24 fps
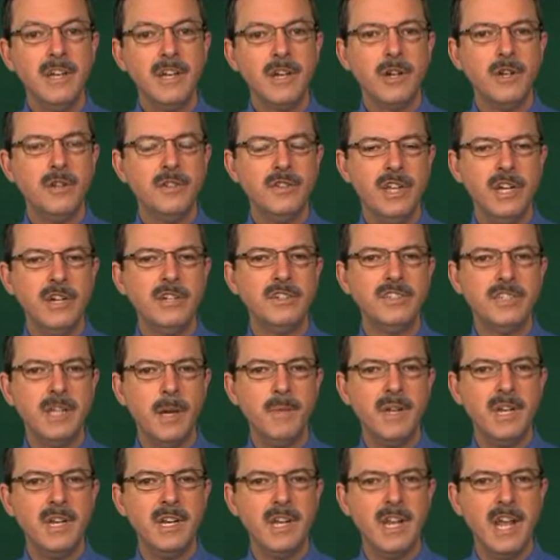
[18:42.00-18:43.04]
Because they're
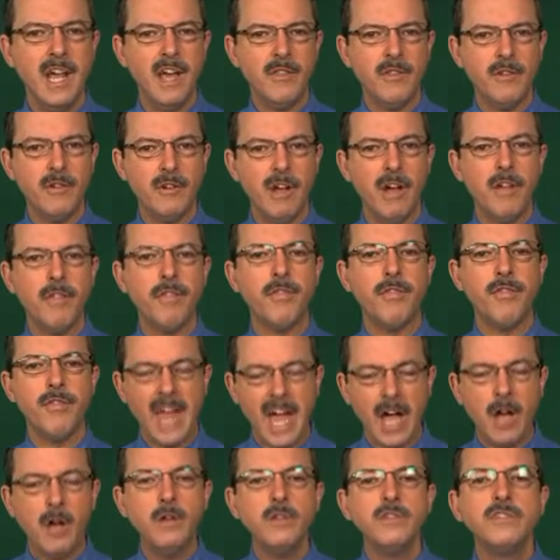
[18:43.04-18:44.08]
summing together
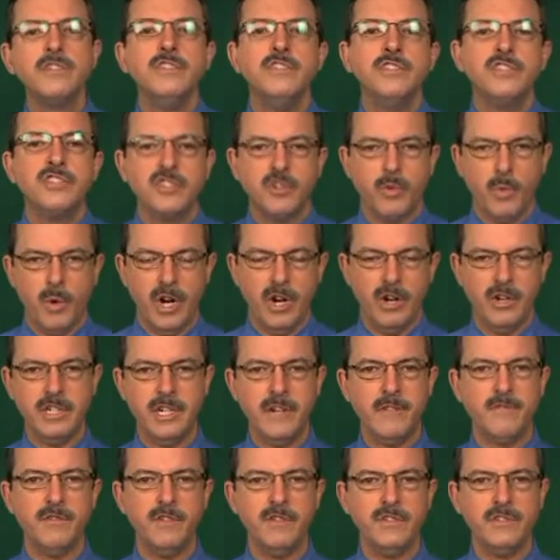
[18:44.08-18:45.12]
1,000 squared
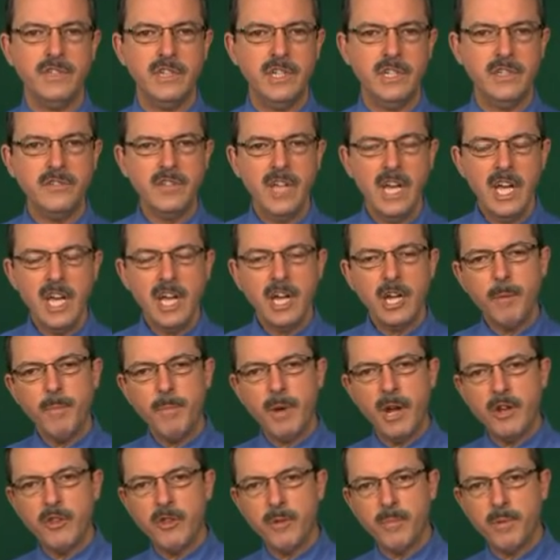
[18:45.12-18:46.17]
differences
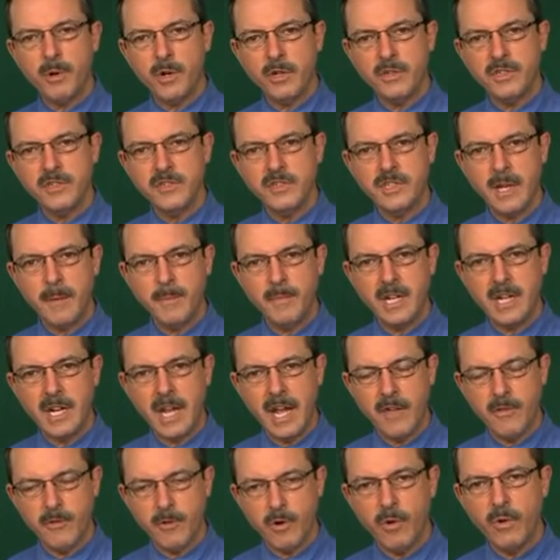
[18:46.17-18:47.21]
compared to the person summing
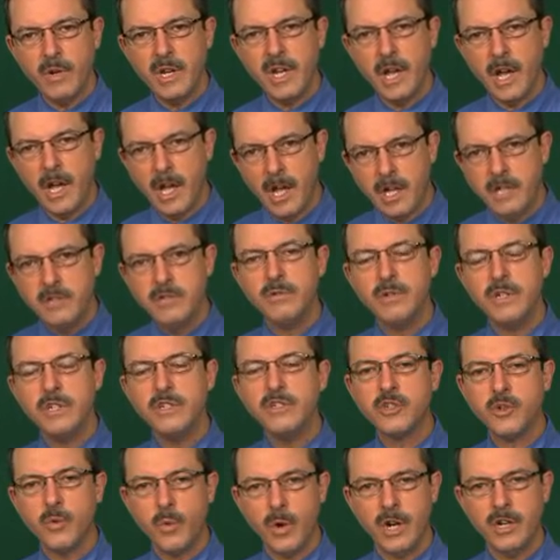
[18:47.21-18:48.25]
together only
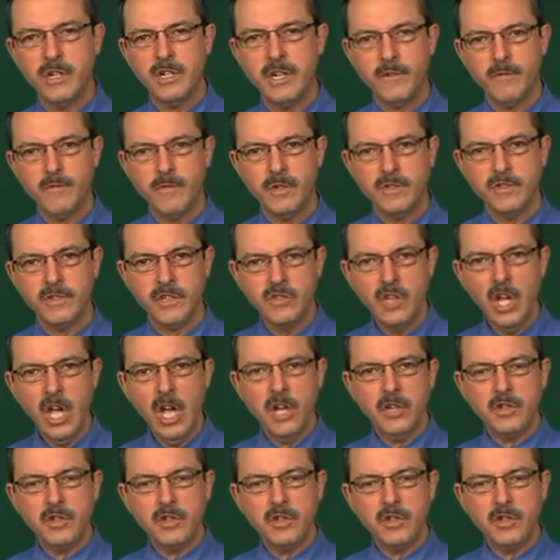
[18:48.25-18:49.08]
100 squared differences.